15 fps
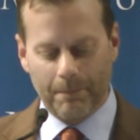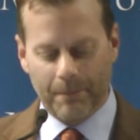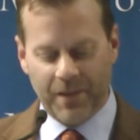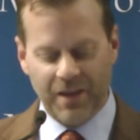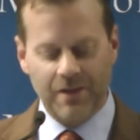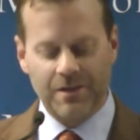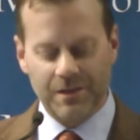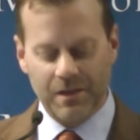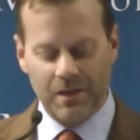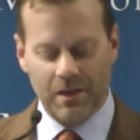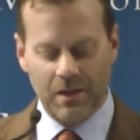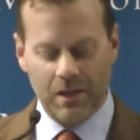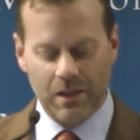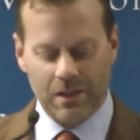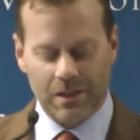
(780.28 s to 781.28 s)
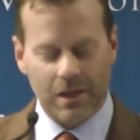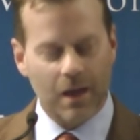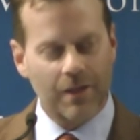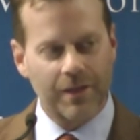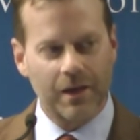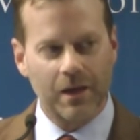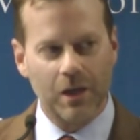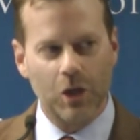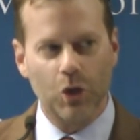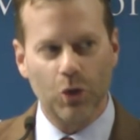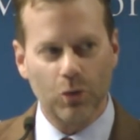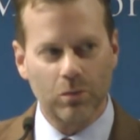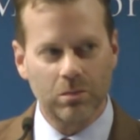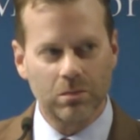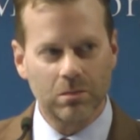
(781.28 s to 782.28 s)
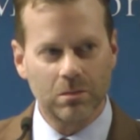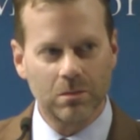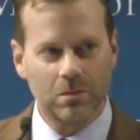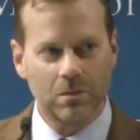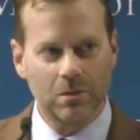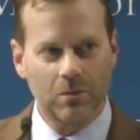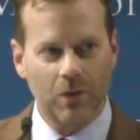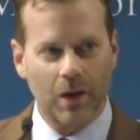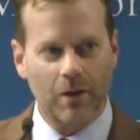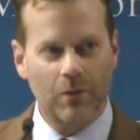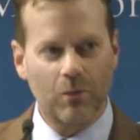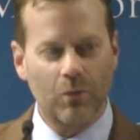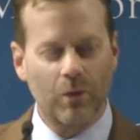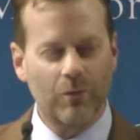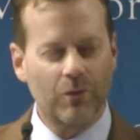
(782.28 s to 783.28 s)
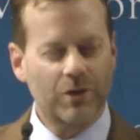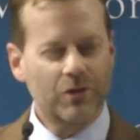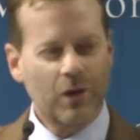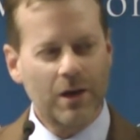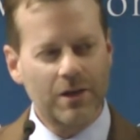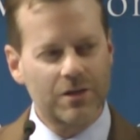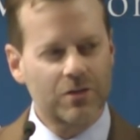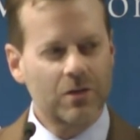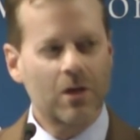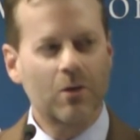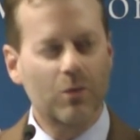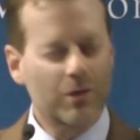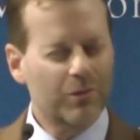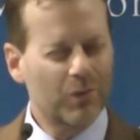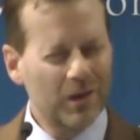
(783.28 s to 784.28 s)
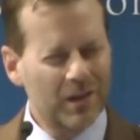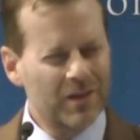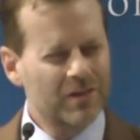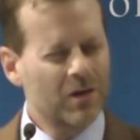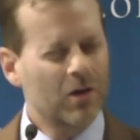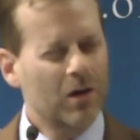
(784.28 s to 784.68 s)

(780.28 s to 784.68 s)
PC is nothing new right? When we try to struggle with where did this all